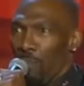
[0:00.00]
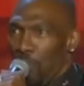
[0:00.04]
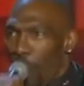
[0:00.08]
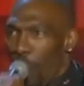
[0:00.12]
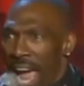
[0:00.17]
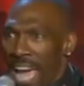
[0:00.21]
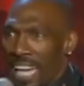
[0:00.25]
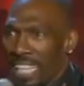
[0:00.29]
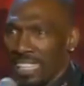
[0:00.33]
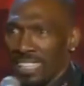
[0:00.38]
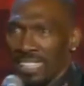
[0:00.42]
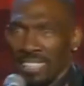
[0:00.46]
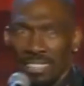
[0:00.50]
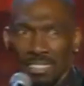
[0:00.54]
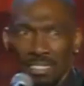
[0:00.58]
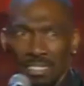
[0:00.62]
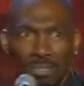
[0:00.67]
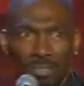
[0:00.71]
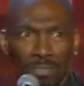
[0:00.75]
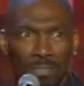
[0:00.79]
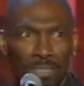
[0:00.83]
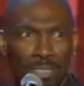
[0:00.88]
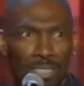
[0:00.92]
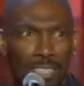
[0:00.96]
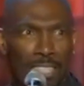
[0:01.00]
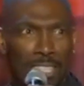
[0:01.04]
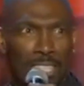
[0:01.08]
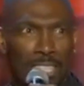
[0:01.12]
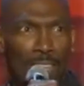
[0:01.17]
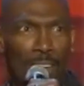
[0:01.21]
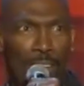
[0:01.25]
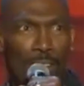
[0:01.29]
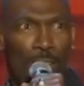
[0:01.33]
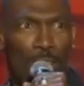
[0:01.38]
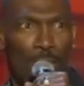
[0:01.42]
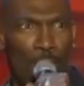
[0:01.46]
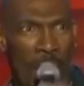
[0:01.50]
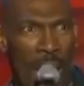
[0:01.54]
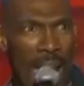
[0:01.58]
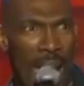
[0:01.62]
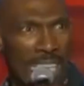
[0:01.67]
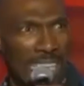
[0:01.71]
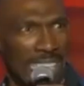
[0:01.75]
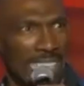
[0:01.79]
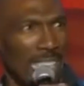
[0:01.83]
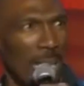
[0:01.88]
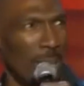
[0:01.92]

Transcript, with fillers: whack, whack.